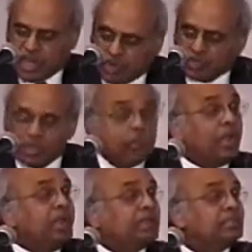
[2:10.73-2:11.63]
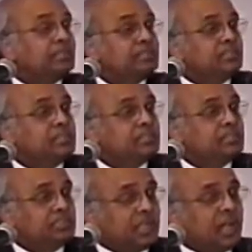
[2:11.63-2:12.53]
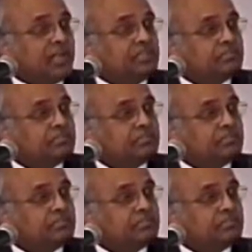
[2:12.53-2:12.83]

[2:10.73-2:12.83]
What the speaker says: only way to God.